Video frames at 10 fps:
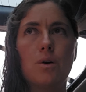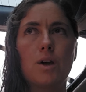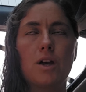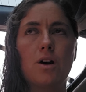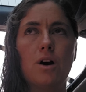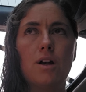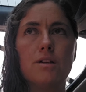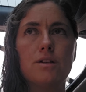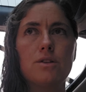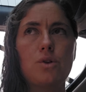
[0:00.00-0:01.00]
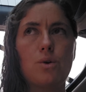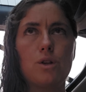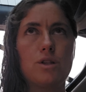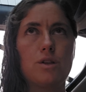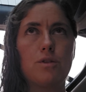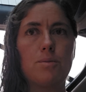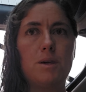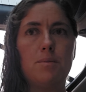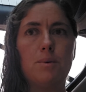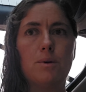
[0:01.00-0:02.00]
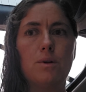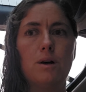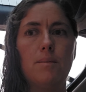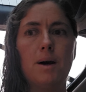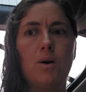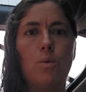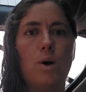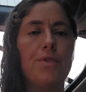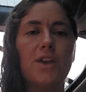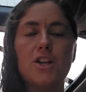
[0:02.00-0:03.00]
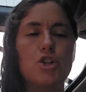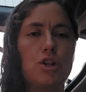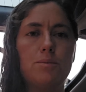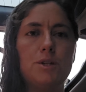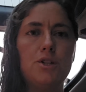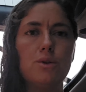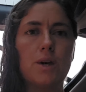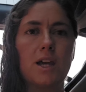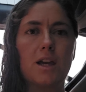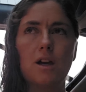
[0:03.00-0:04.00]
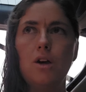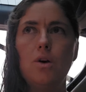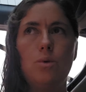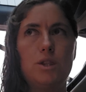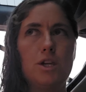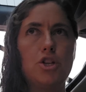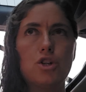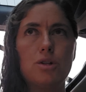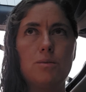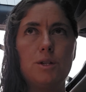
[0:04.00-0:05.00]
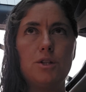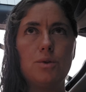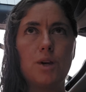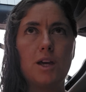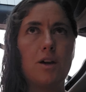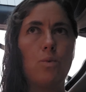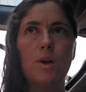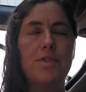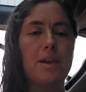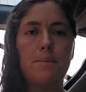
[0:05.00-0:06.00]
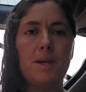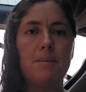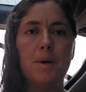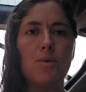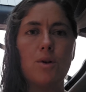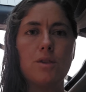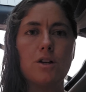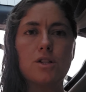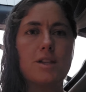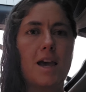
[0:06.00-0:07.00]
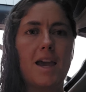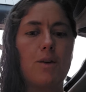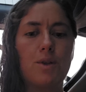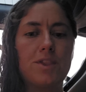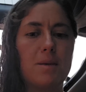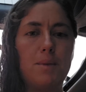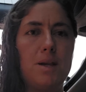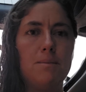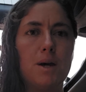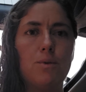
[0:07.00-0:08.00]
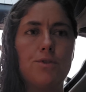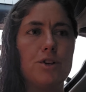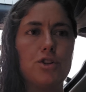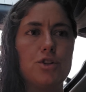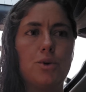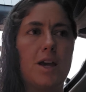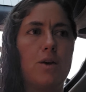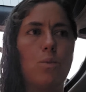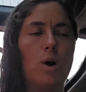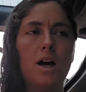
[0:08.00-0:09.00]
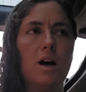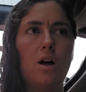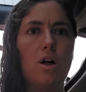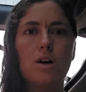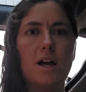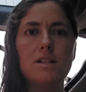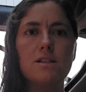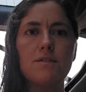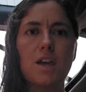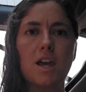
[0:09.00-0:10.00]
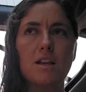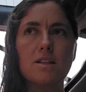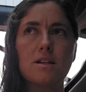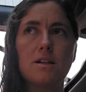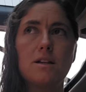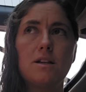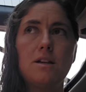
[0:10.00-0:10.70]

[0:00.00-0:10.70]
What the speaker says: going on towards other people about what they should be doing, what they shouldn't be doing, what they mean by what they're saying, what they mean by what they're doing, all kinds of things.